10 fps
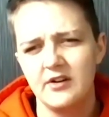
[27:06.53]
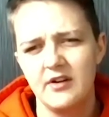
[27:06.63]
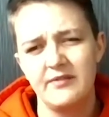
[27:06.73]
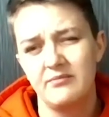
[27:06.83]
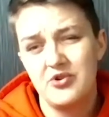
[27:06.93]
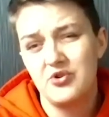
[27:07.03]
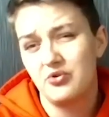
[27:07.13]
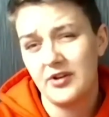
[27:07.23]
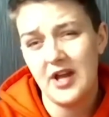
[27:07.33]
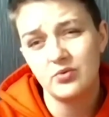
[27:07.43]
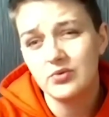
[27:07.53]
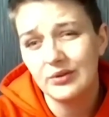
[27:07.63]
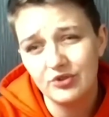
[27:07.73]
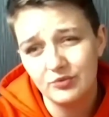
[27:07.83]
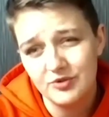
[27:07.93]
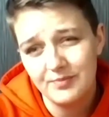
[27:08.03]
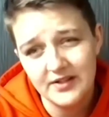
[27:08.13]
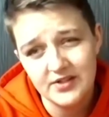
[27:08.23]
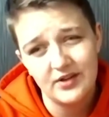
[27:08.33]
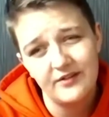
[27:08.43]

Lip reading: And, you know, I don't doubt there was bad stuff.